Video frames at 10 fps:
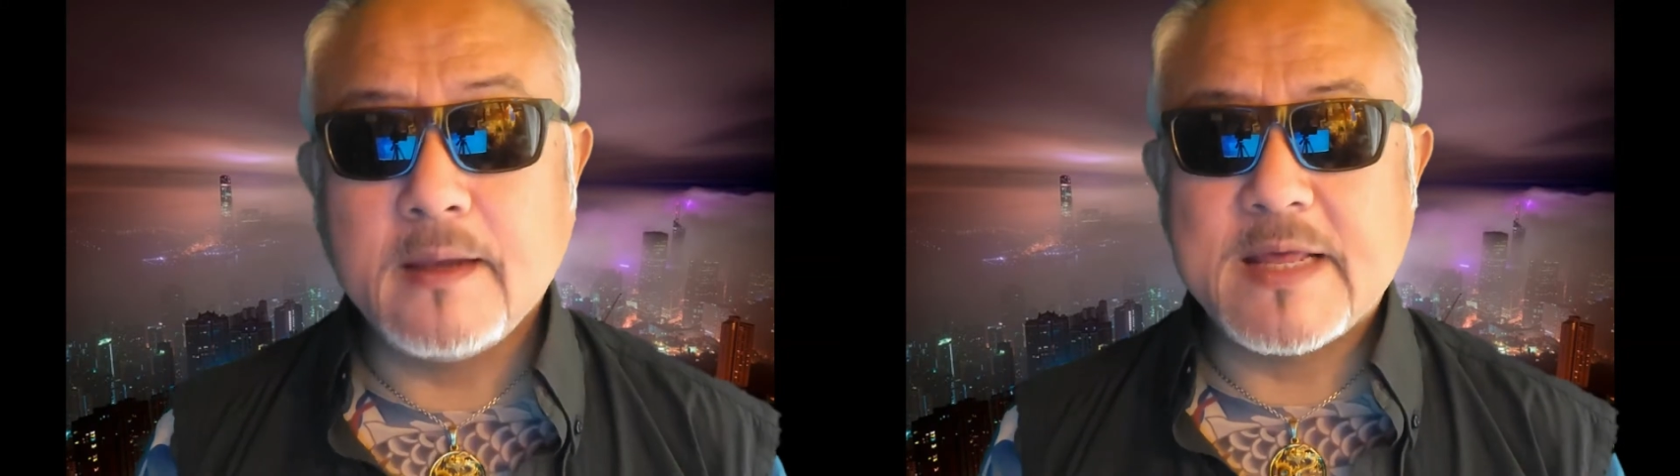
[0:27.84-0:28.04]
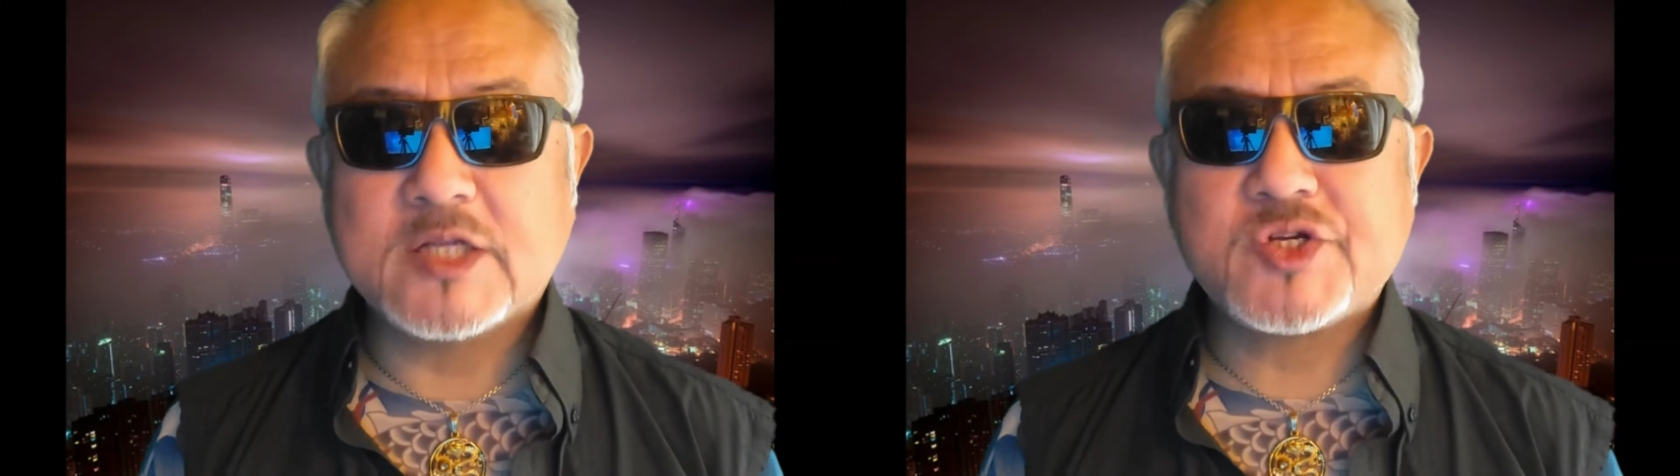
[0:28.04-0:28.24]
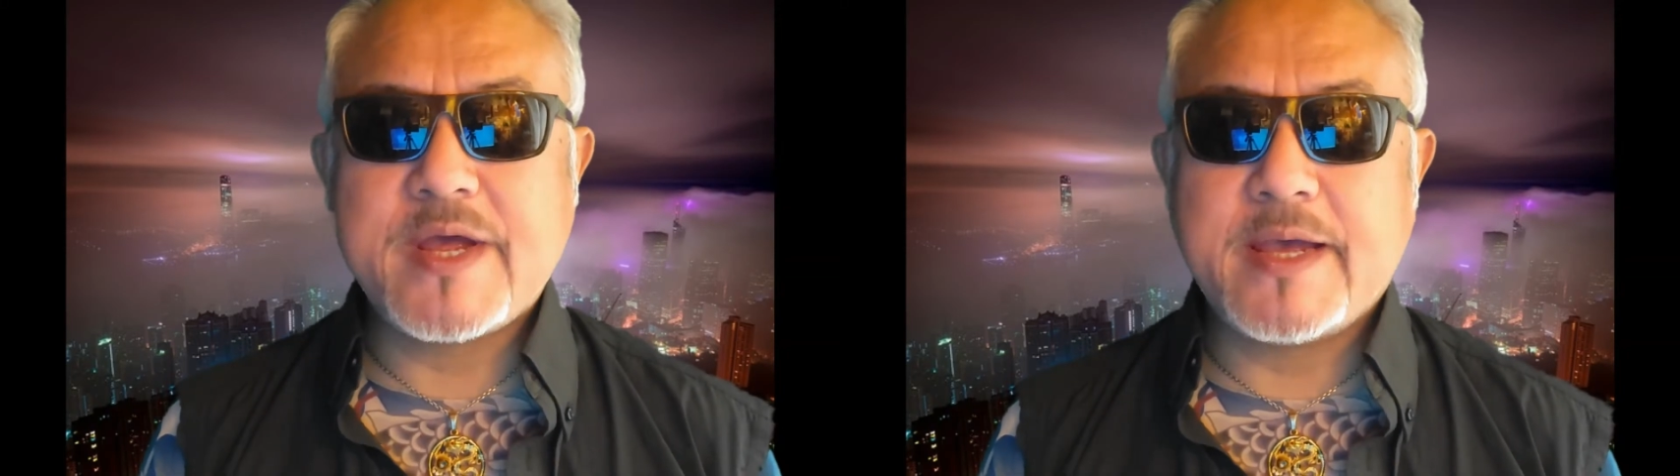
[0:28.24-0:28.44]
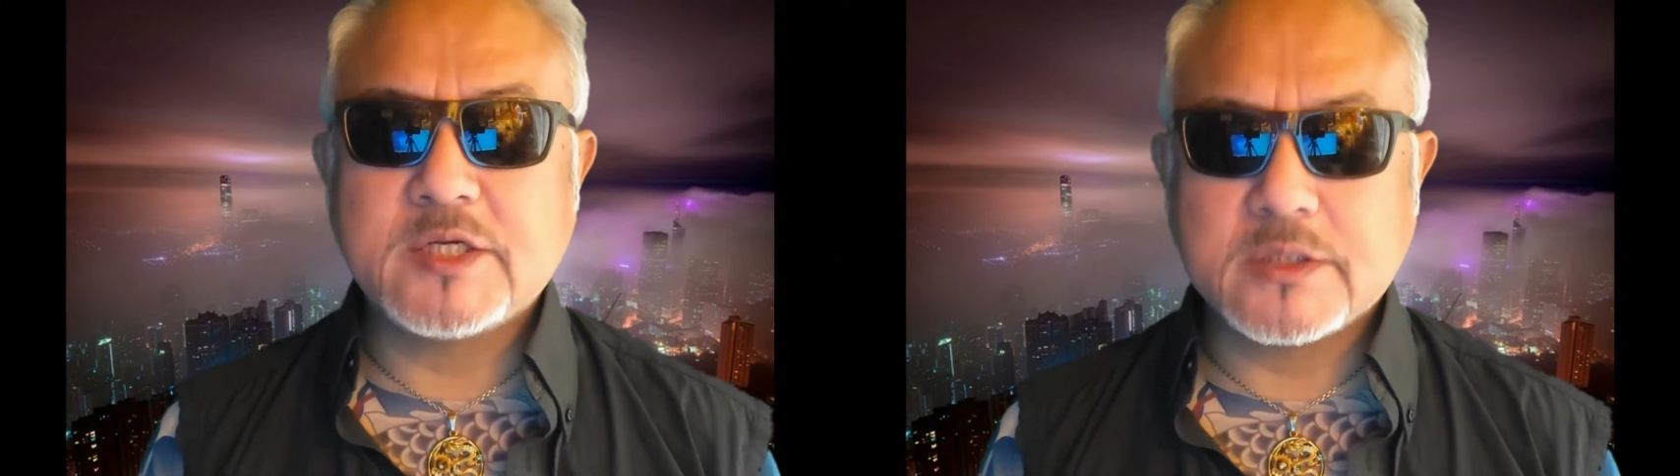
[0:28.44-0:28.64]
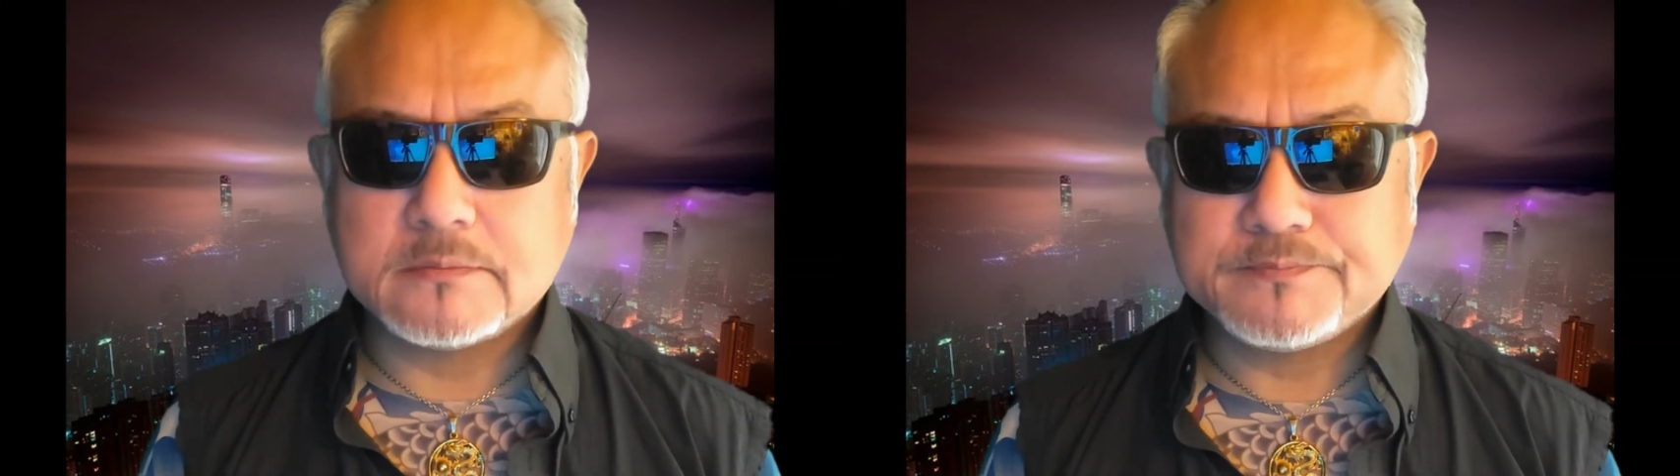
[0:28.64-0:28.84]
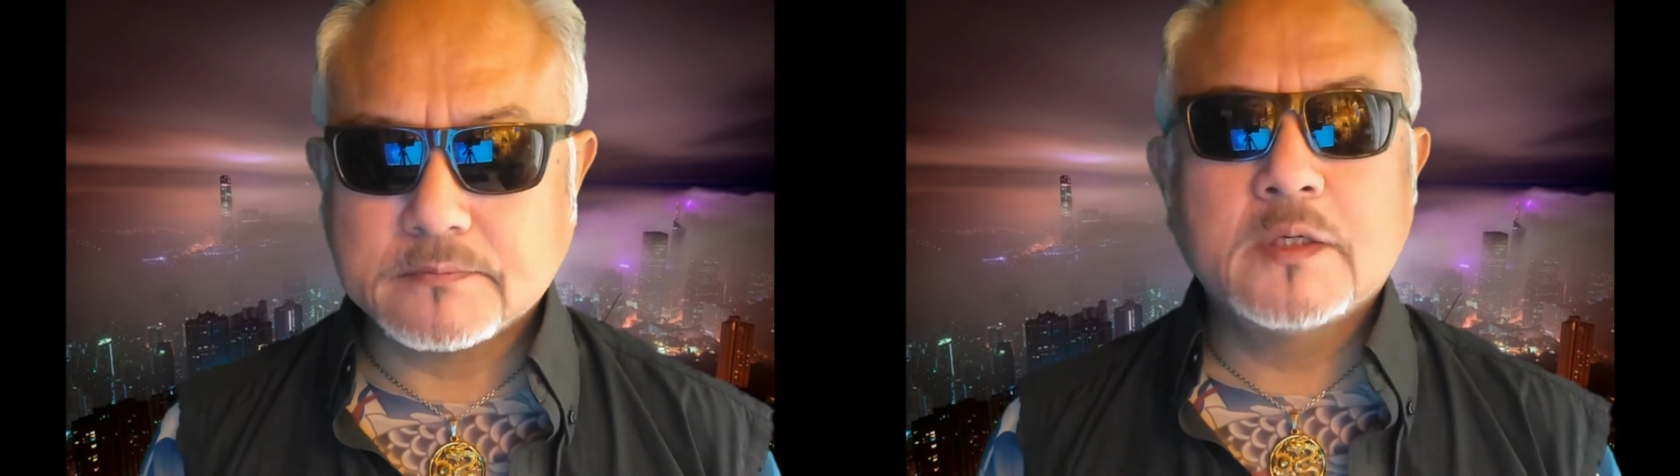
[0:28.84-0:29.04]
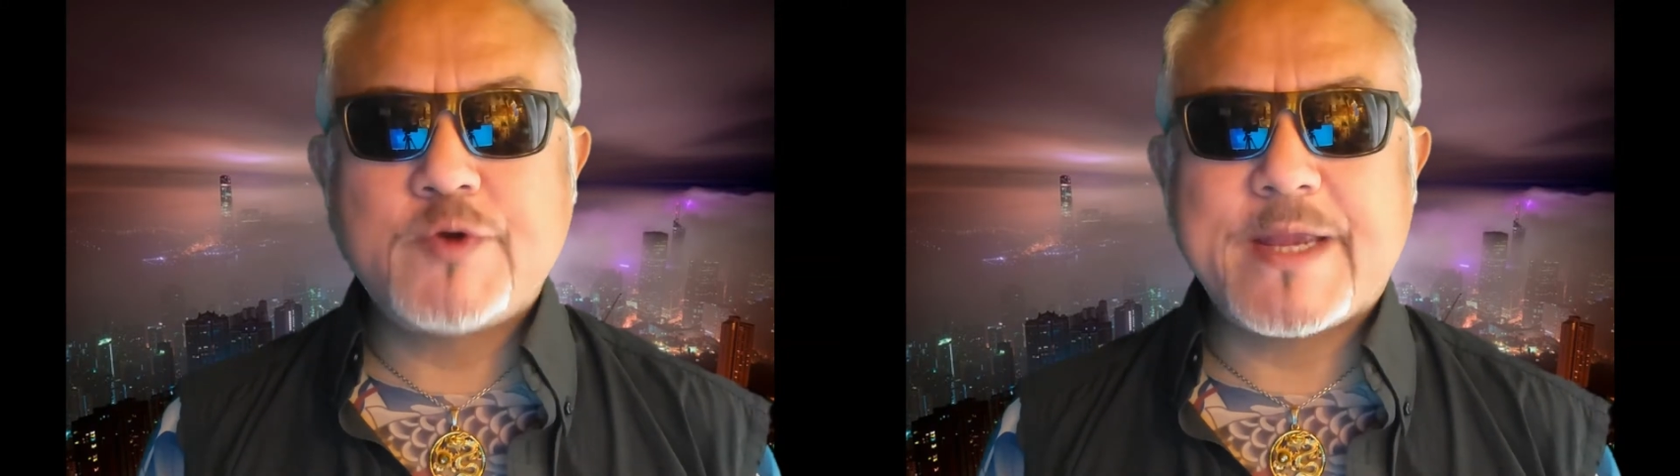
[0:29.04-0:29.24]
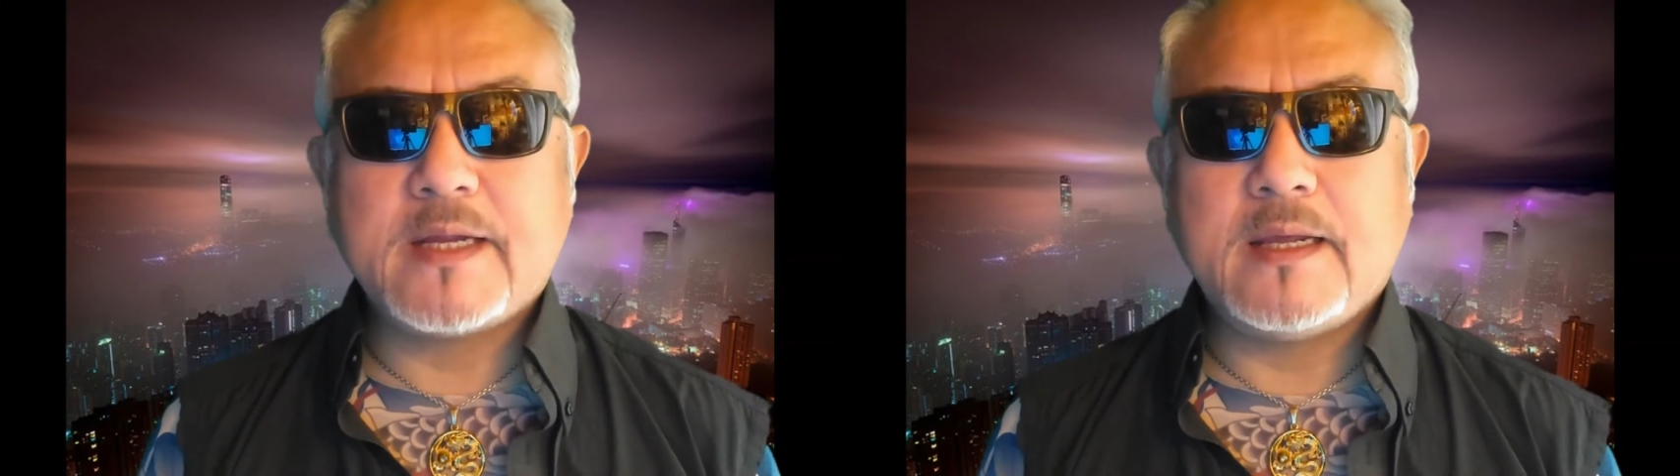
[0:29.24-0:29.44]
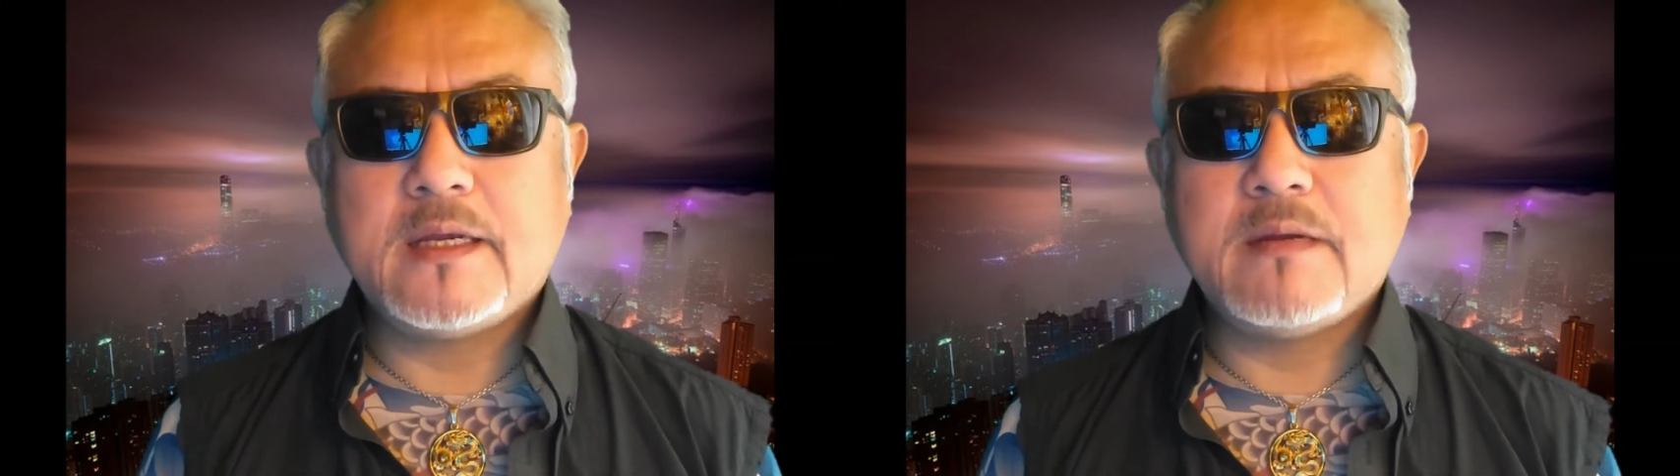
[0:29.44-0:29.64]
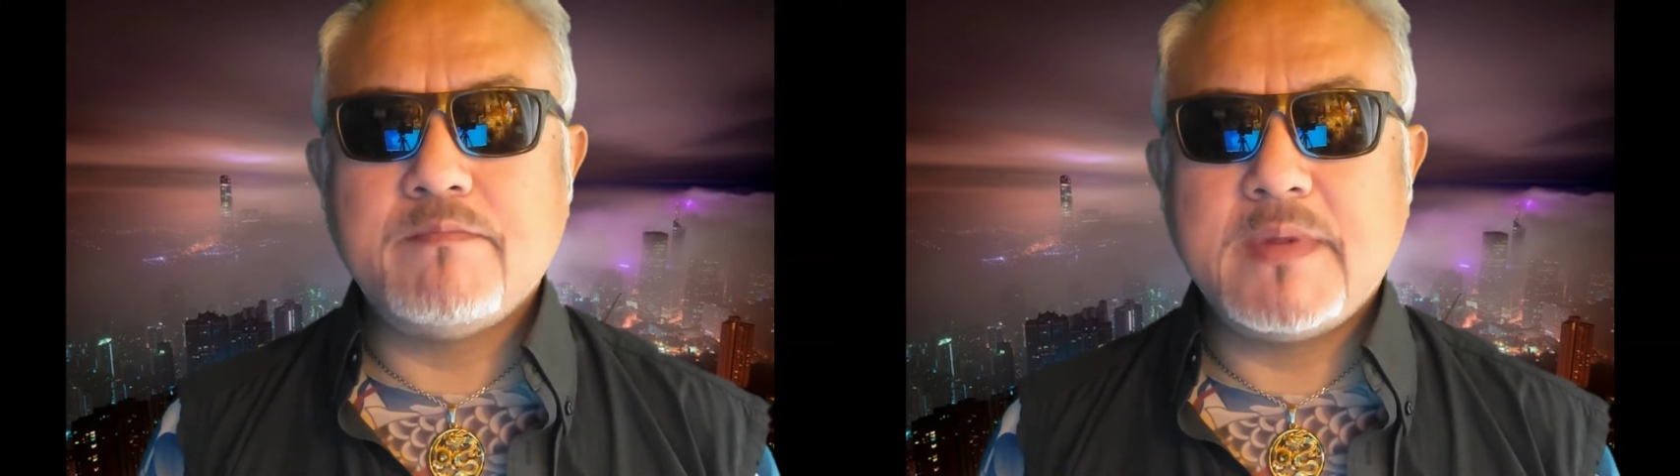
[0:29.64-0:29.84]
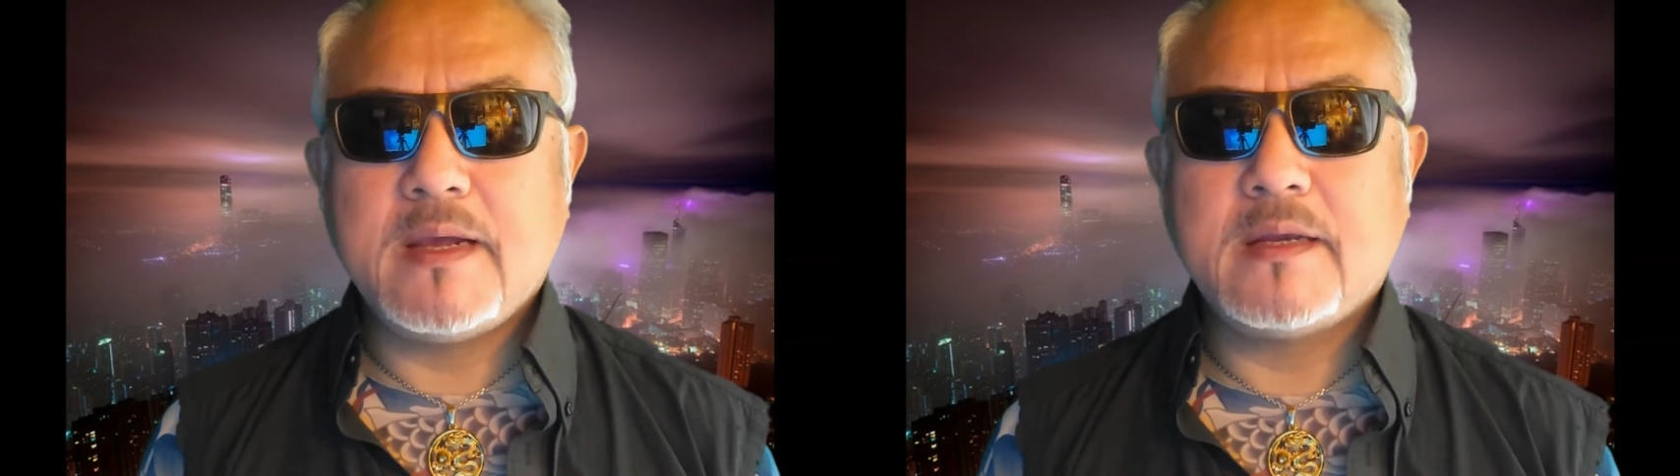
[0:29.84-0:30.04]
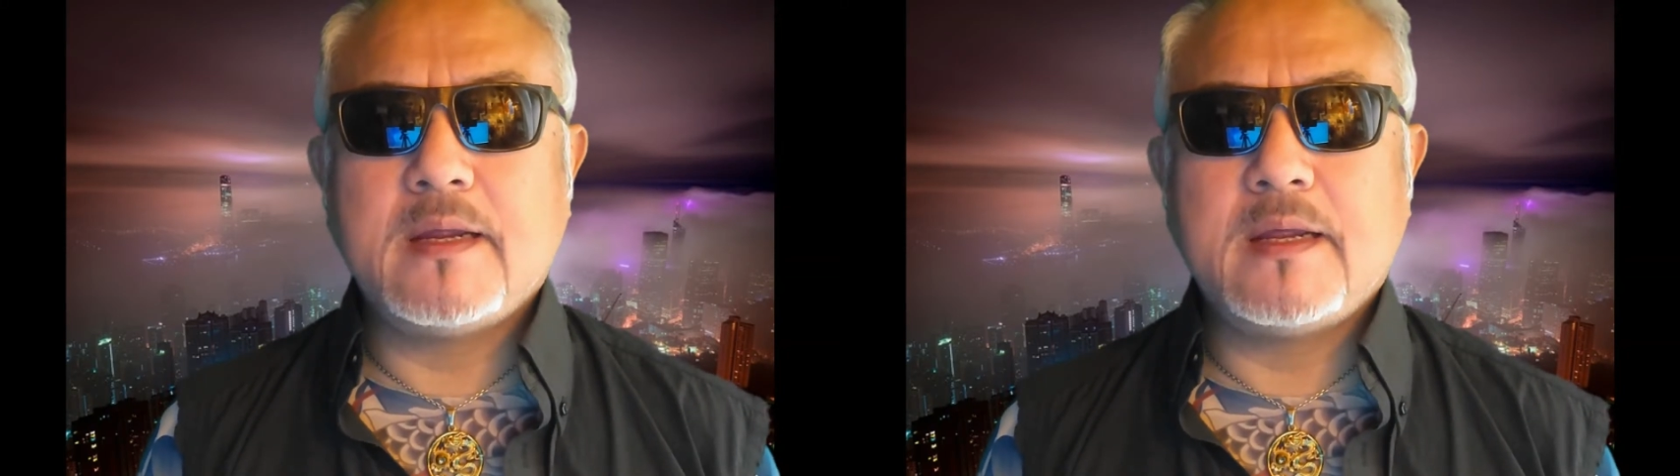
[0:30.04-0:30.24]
In that sense, quit eating meat